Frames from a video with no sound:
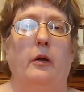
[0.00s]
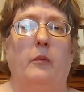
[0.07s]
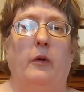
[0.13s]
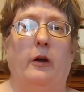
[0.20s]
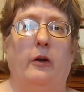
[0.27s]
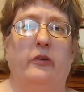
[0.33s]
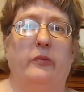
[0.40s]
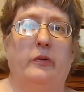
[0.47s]

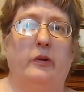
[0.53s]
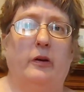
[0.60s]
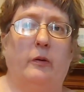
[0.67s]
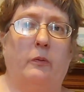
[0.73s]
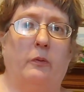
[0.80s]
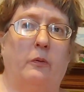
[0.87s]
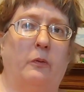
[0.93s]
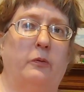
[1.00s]
My husband did
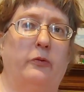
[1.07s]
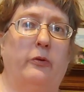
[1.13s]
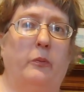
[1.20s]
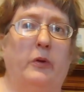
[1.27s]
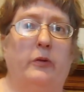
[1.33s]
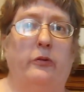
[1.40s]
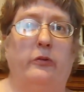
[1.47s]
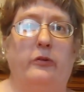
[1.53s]
a
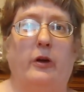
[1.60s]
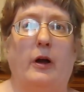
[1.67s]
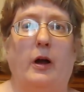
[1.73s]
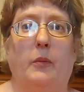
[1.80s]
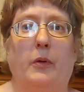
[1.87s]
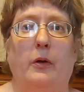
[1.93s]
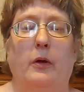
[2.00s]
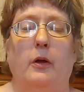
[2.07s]
tremendous
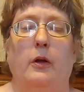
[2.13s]
job